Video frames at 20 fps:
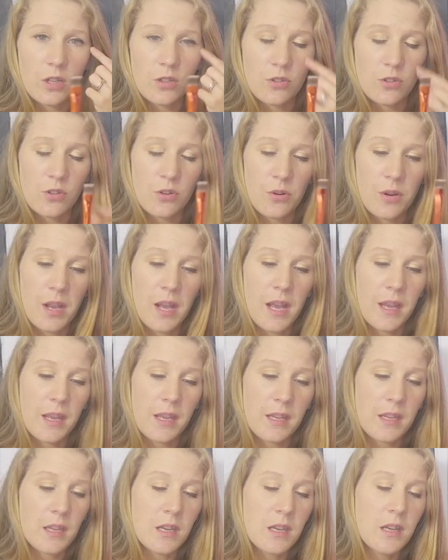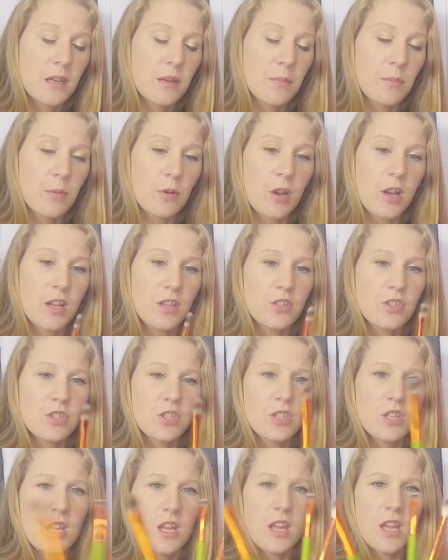under your eye
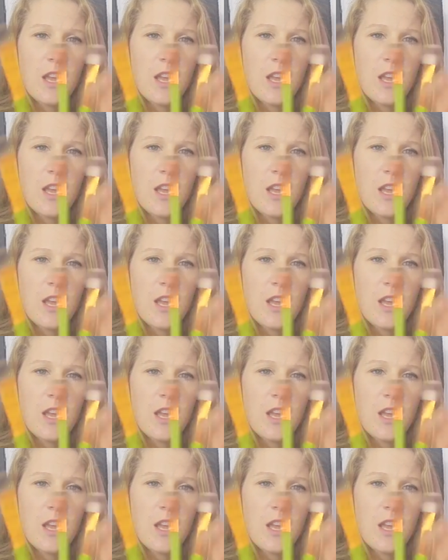brush,